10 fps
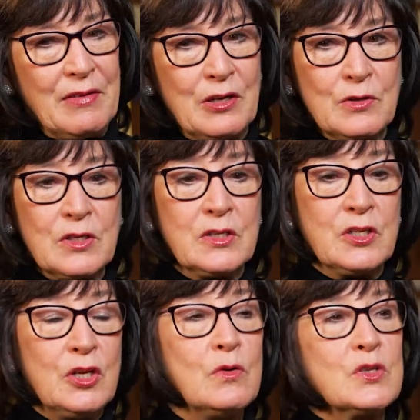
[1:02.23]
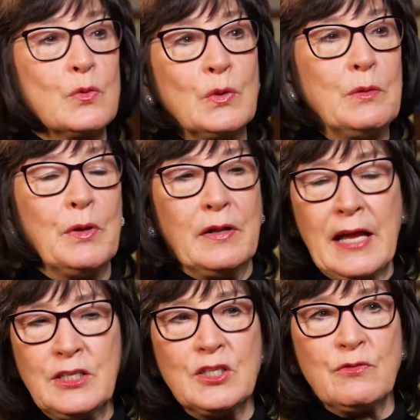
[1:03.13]
the nurse, because the units were really built
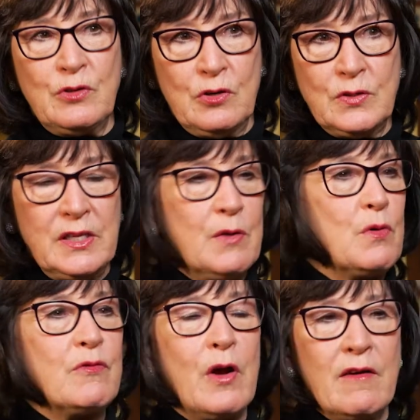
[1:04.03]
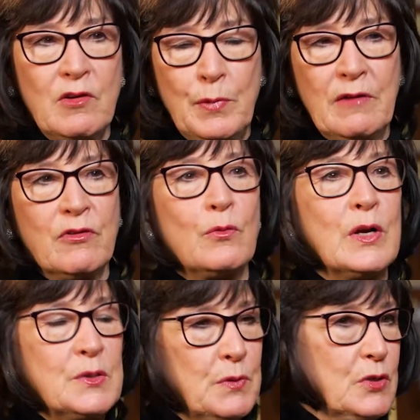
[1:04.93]
not just for nursing, they were for everybody, for
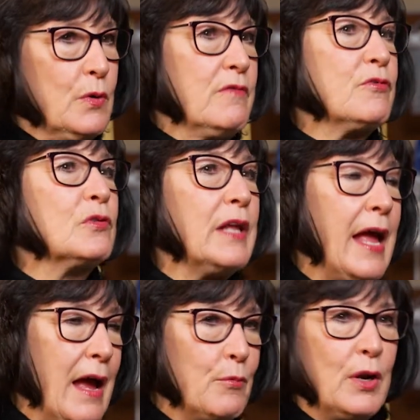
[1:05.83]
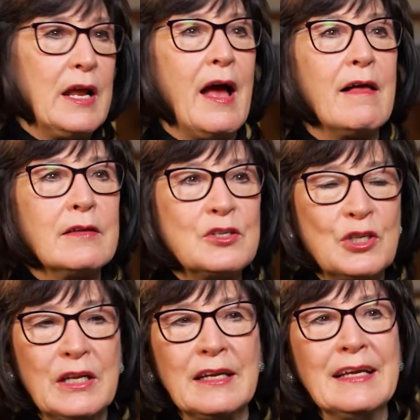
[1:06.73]
respiratory, for lab,
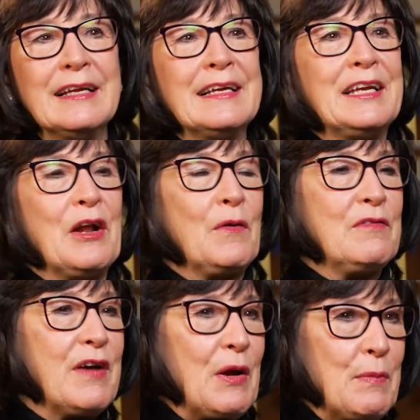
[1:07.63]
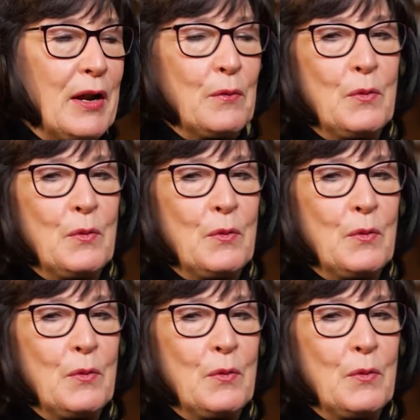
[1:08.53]
radiology, environmental.